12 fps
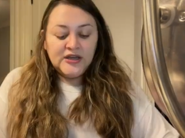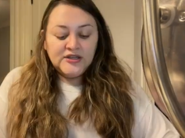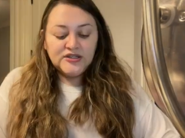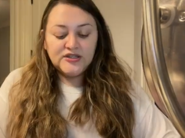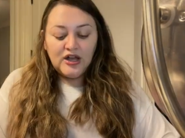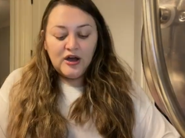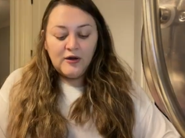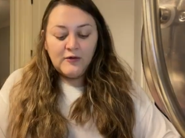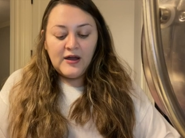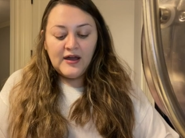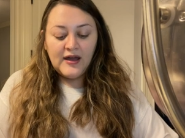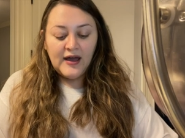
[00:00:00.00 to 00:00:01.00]
So,
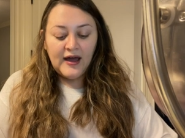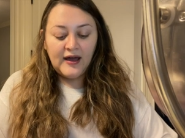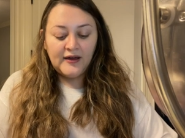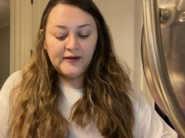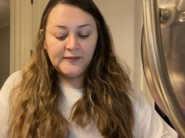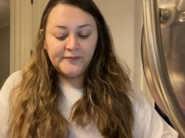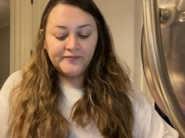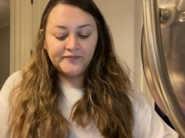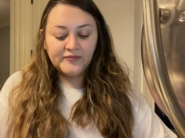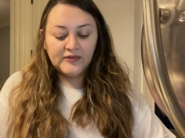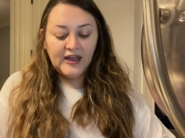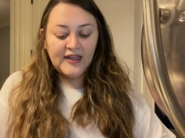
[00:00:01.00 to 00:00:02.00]

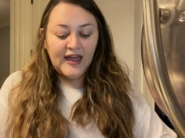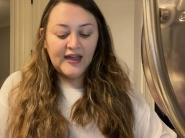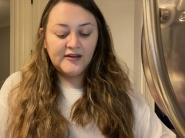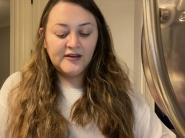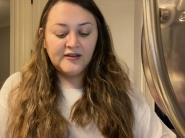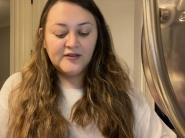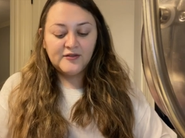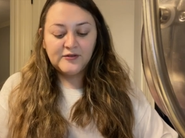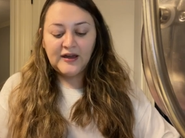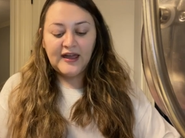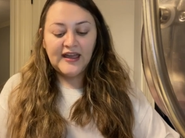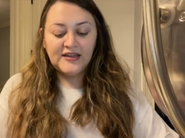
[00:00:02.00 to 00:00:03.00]
again,
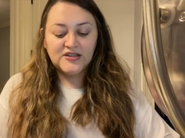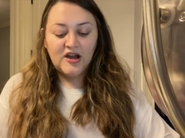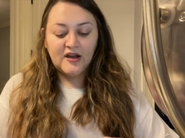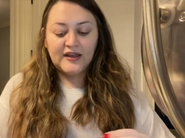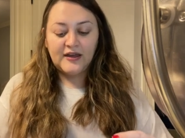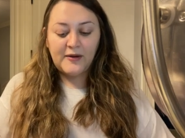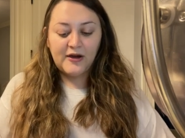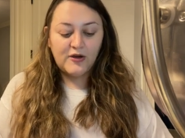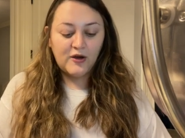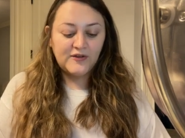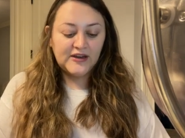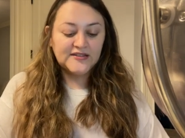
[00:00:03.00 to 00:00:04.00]
I hate talking about
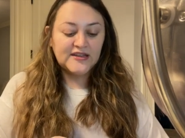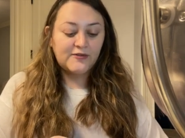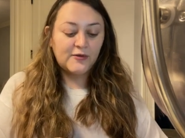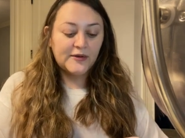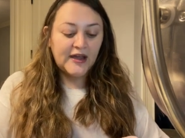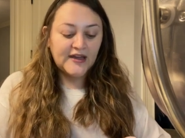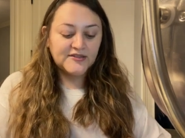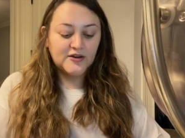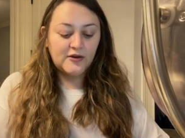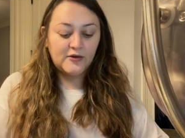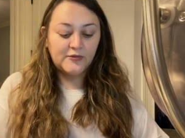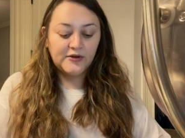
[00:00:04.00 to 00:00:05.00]
COVID because everyone has
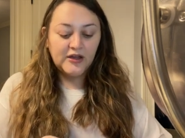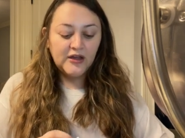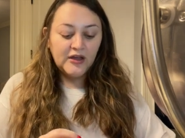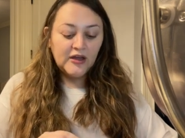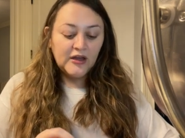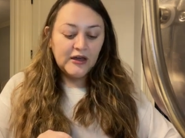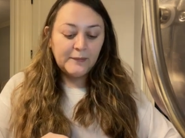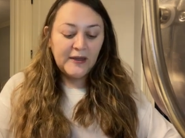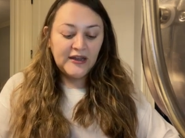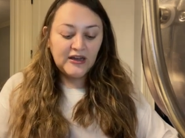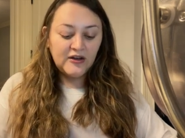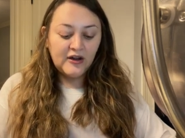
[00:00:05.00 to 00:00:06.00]
their own
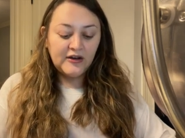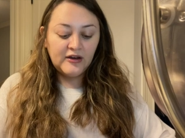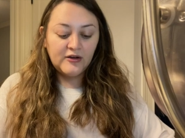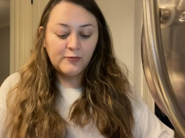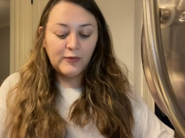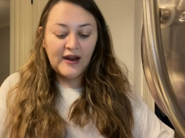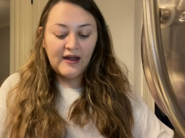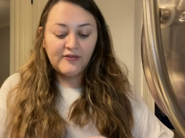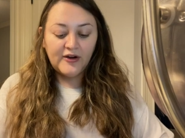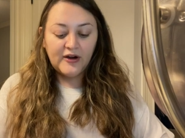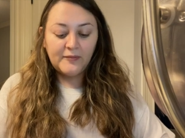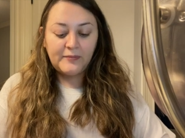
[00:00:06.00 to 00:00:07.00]
opinion on it or
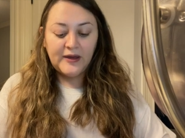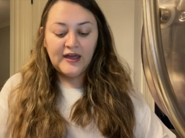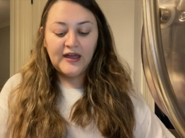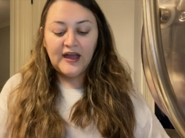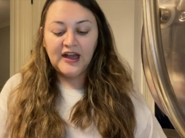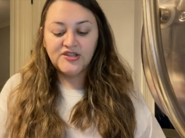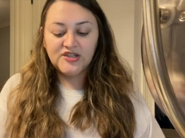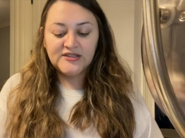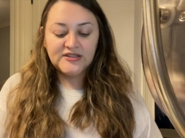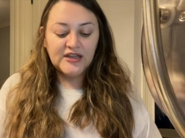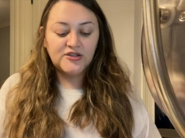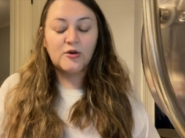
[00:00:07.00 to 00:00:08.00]
whatever, but I
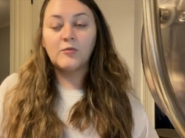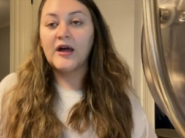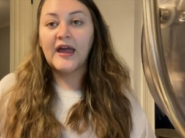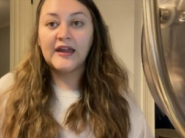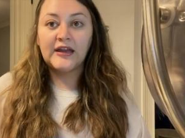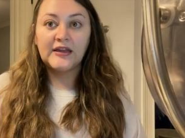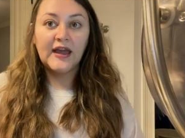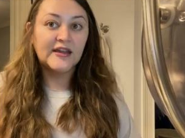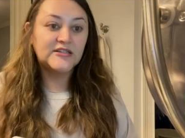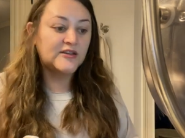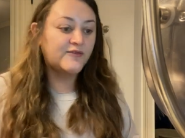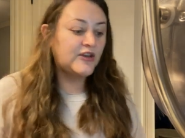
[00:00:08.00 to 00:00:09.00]
just like don't want any
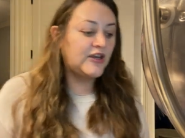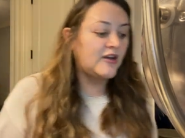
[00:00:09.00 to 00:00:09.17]
negativity